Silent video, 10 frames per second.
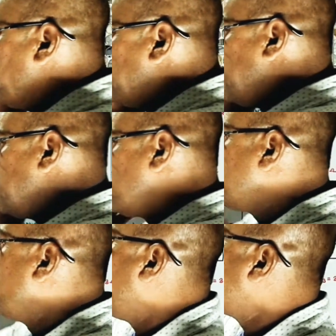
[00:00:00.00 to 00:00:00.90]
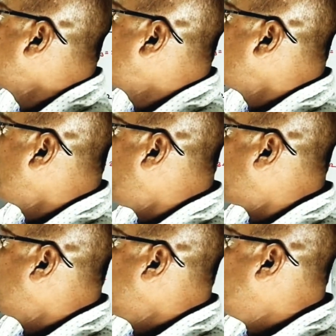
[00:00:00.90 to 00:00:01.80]
That is, so when two
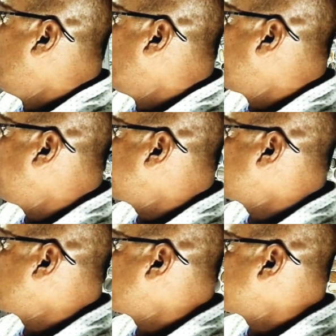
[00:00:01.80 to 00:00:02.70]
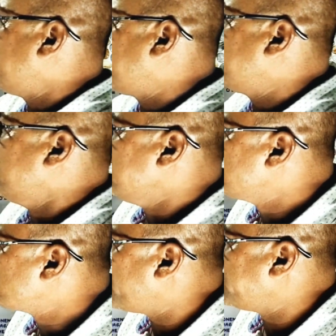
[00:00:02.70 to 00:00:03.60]
or more resistors are
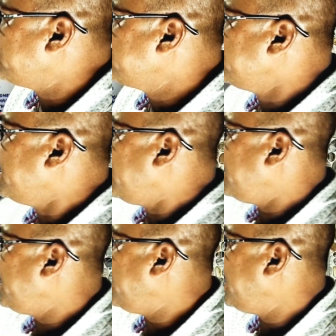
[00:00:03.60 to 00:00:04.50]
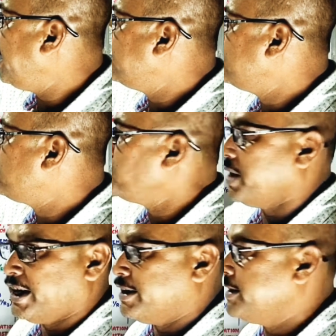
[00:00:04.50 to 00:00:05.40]
joined end to
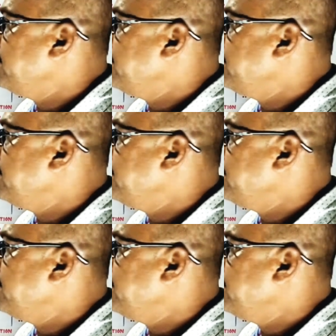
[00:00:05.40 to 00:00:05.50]
end